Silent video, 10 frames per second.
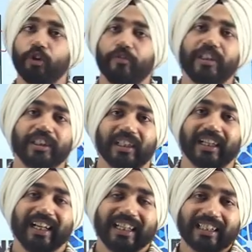innovation.
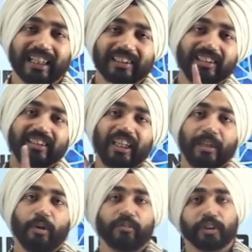That is the
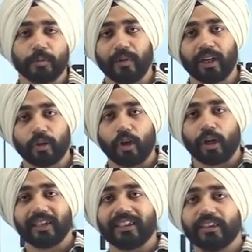theme of this mobile
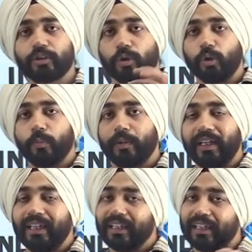congress. That is
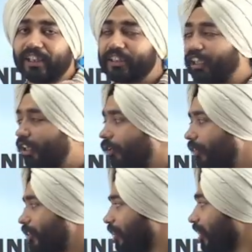global digital
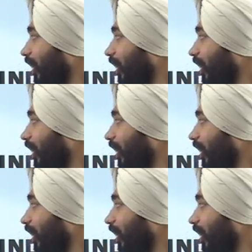innovation